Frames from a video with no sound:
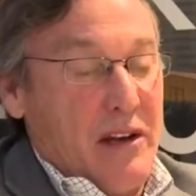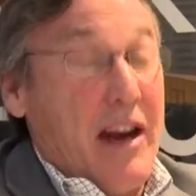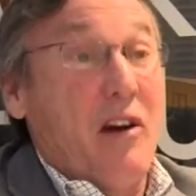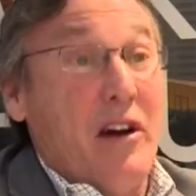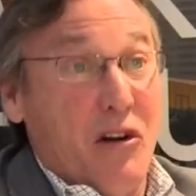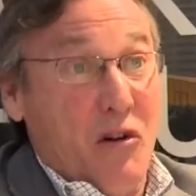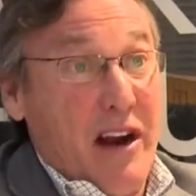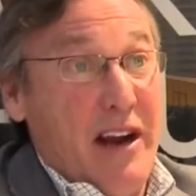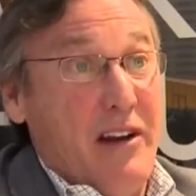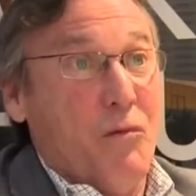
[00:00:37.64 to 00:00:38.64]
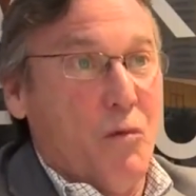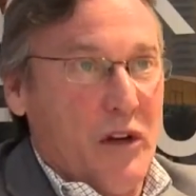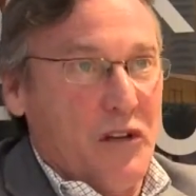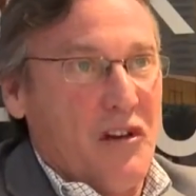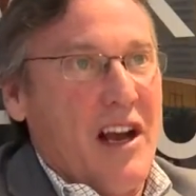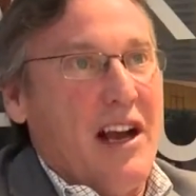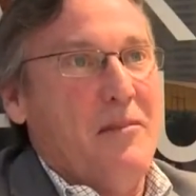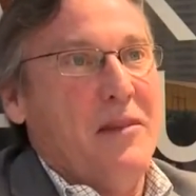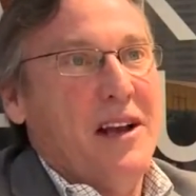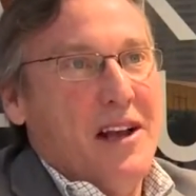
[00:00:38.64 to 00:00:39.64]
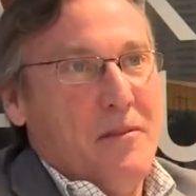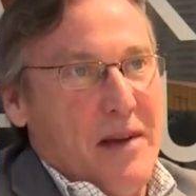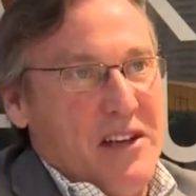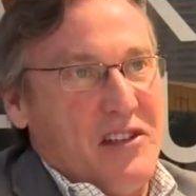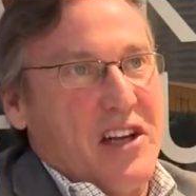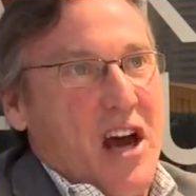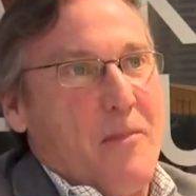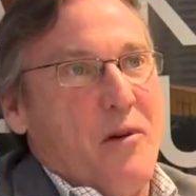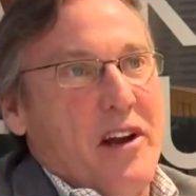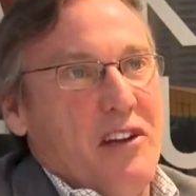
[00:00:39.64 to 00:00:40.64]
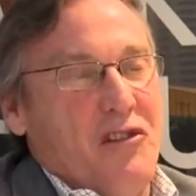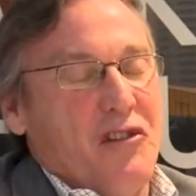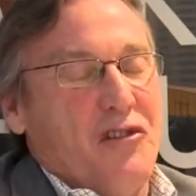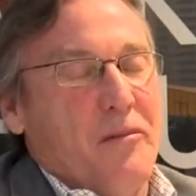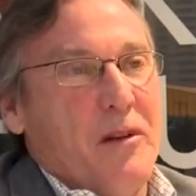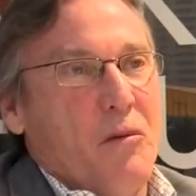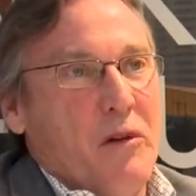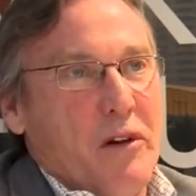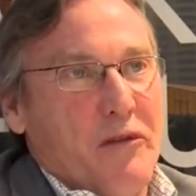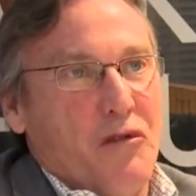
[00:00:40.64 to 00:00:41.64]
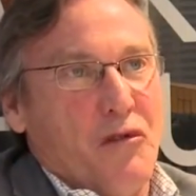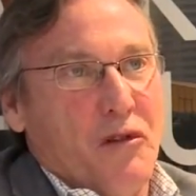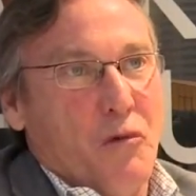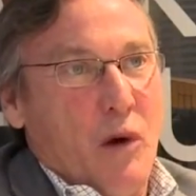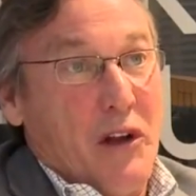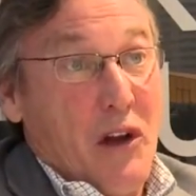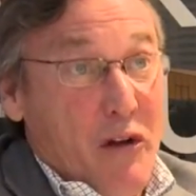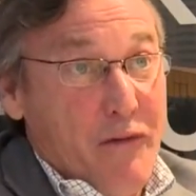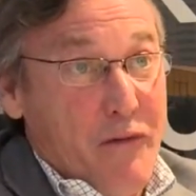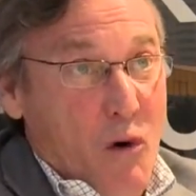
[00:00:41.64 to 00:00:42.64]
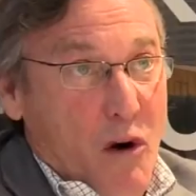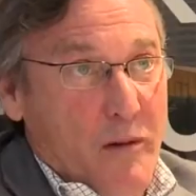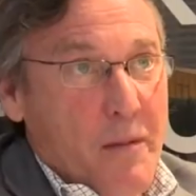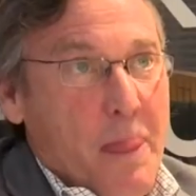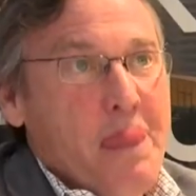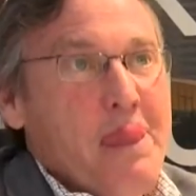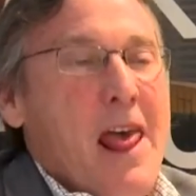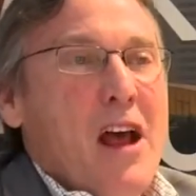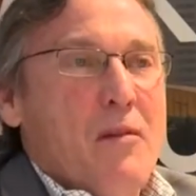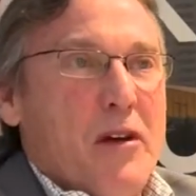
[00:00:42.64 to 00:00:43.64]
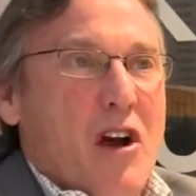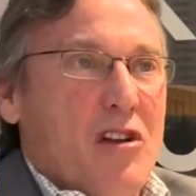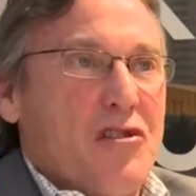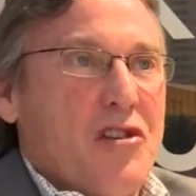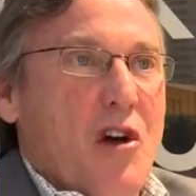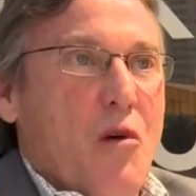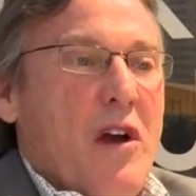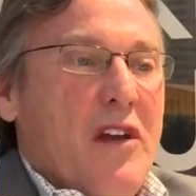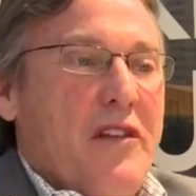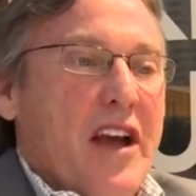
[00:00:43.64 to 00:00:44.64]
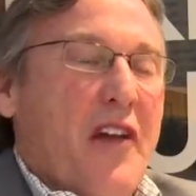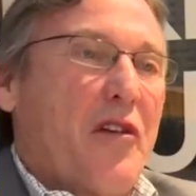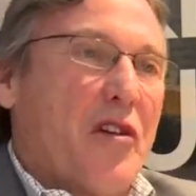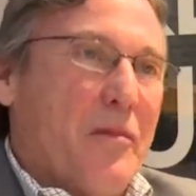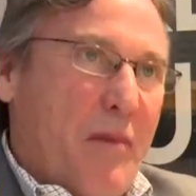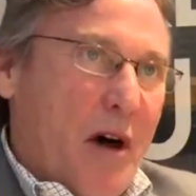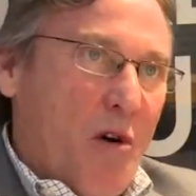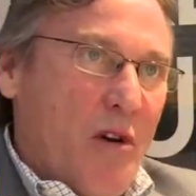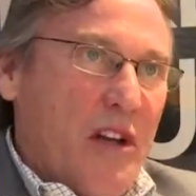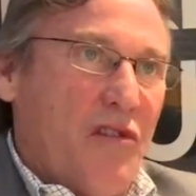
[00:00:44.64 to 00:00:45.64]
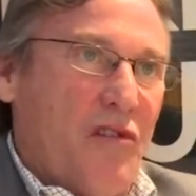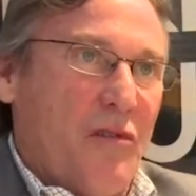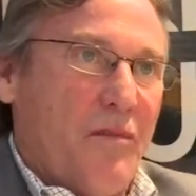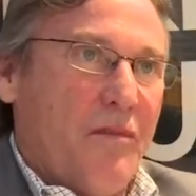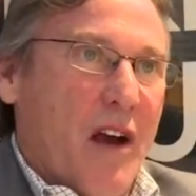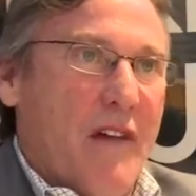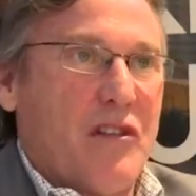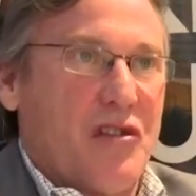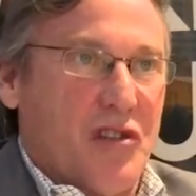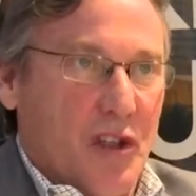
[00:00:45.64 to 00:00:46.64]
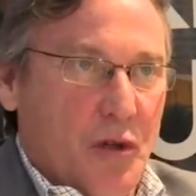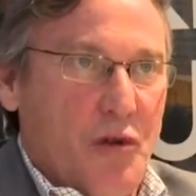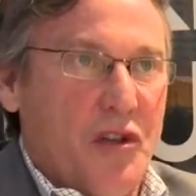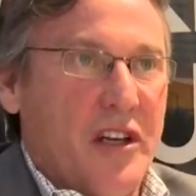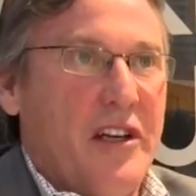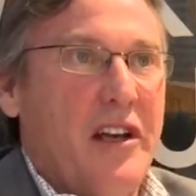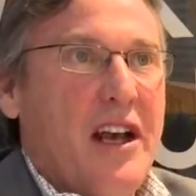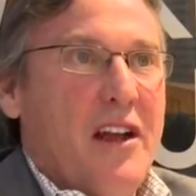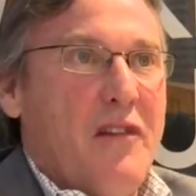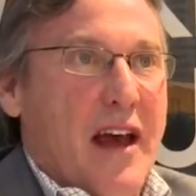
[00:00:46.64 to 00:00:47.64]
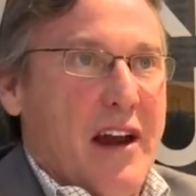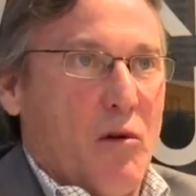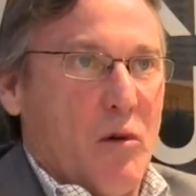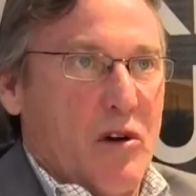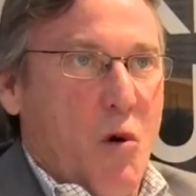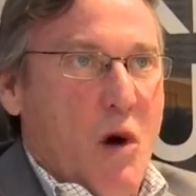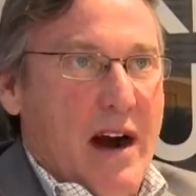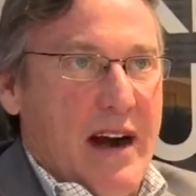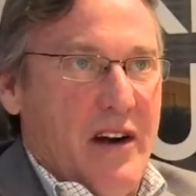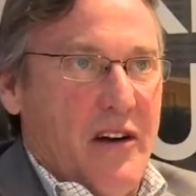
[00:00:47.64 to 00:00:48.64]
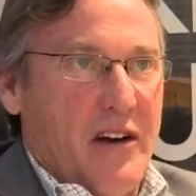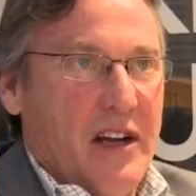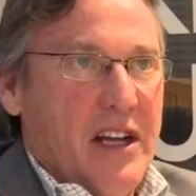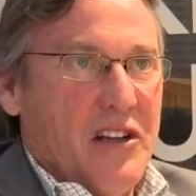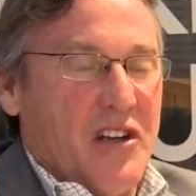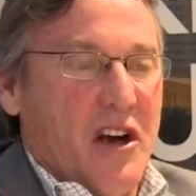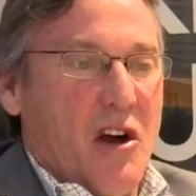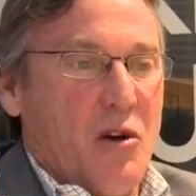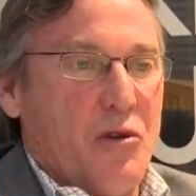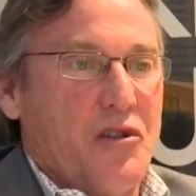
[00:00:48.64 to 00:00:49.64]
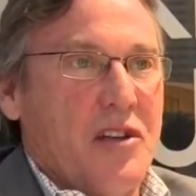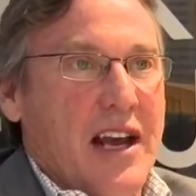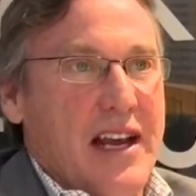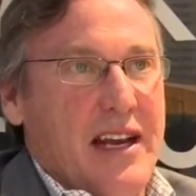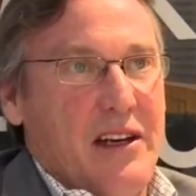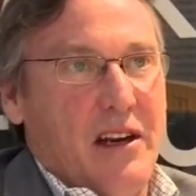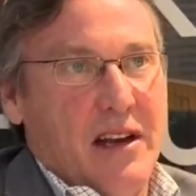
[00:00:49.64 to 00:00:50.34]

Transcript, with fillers: carrier grade, real-time basic operating system that Wind River's well known for, but also the other components of a solution that are required to host a